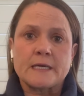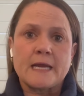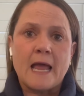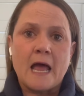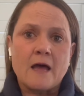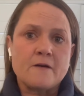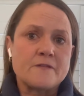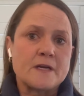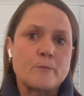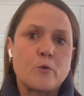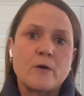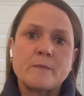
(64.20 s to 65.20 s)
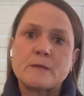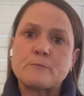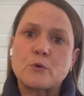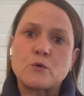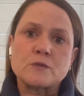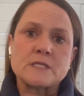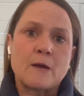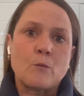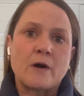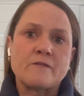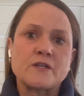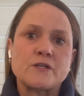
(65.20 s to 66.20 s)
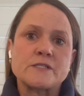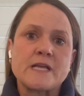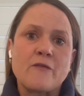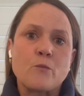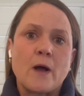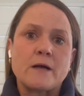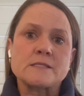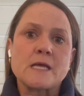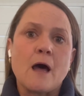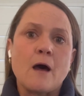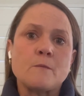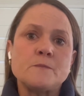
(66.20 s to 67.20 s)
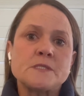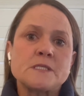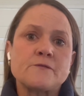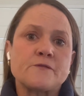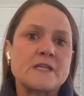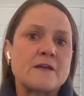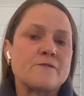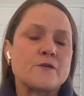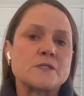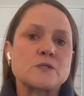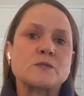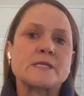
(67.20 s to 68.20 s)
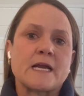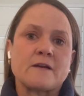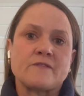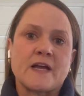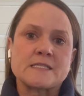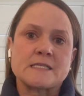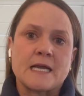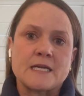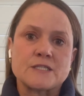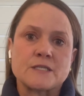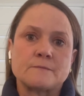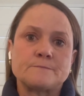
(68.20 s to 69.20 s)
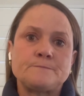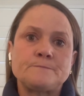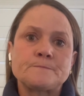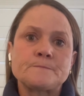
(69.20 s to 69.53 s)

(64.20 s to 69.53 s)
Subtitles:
have an appointment booked at one of the New South Wales hubs for their first or second vaccination.